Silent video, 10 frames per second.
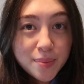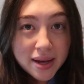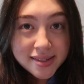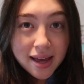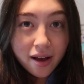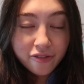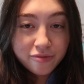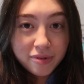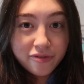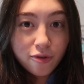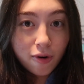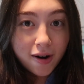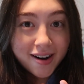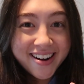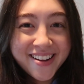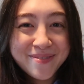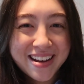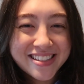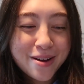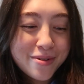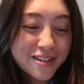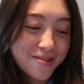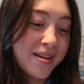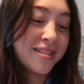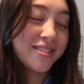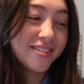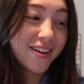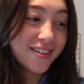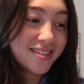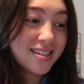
to myself before my summer semester starts.